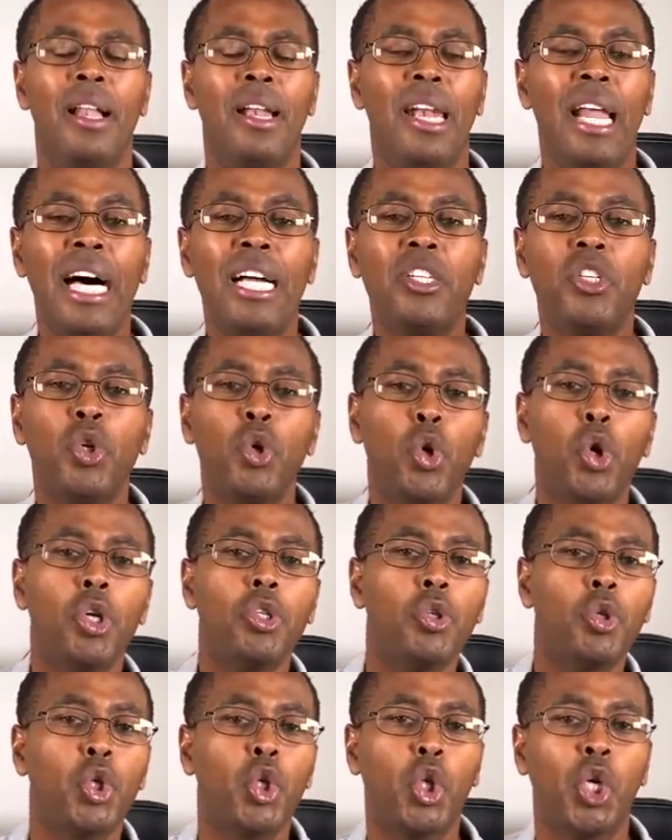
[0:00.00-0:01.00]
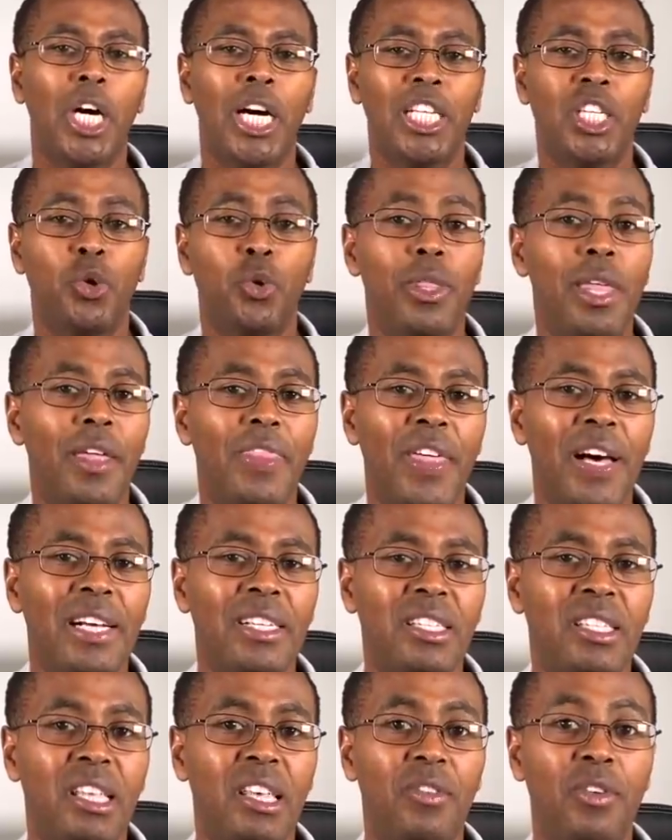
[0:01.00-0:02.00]
Learn to go to church with a
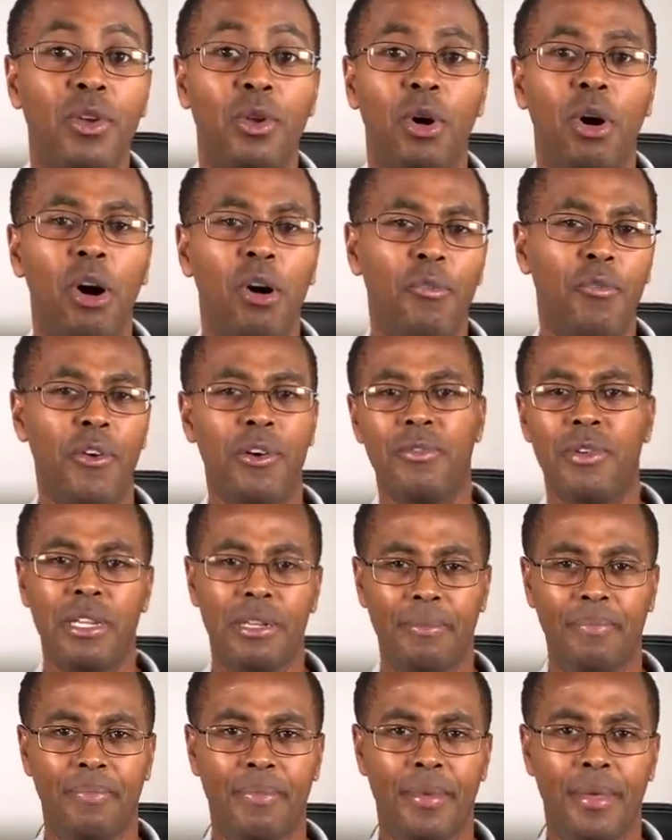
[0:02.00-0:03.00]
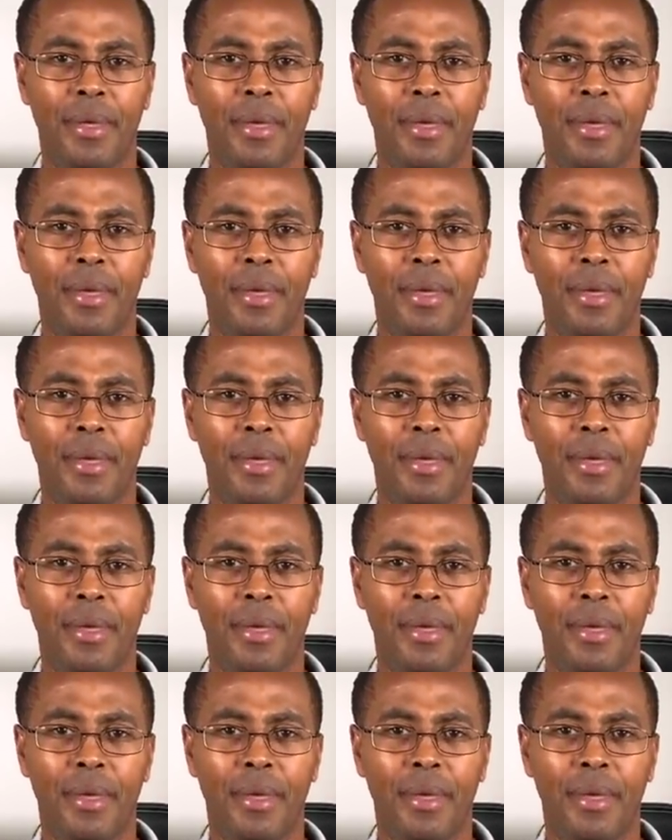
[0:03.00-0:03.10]
thanksgiving offering.